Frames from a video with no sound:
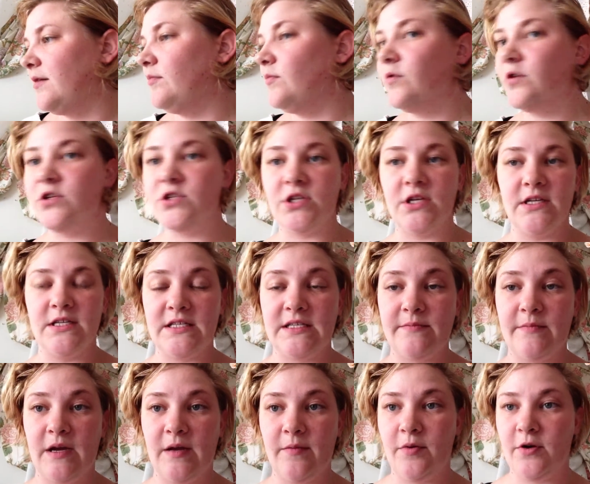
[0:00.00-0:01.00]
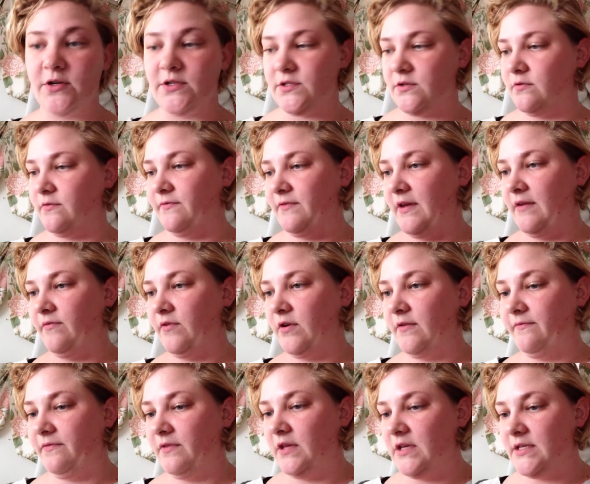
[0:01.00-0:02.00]
which is my personal
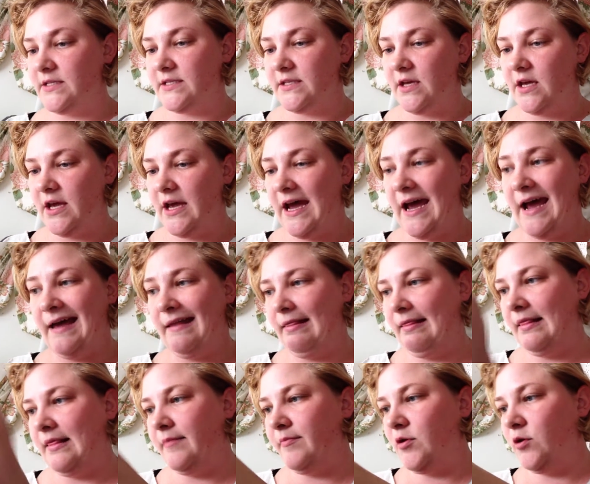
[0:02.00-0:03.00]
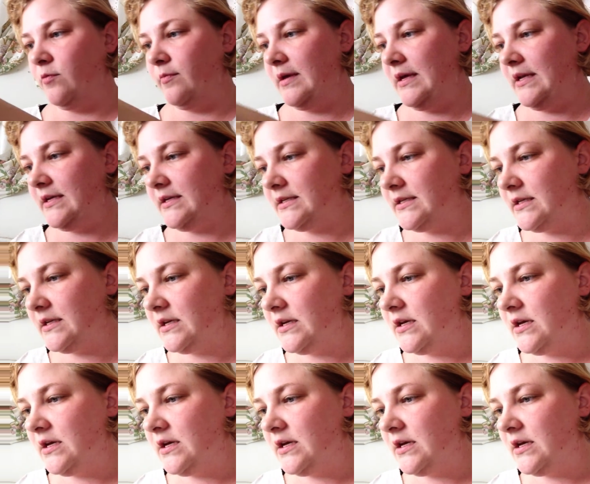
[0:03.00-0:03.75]
favorite fleece at the moment.